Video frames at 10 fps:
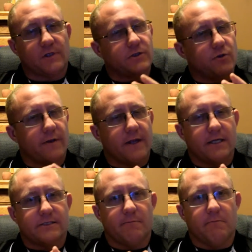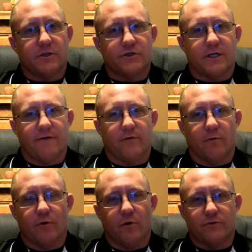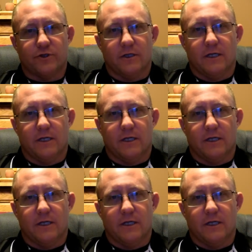So I think it's a much safer approach,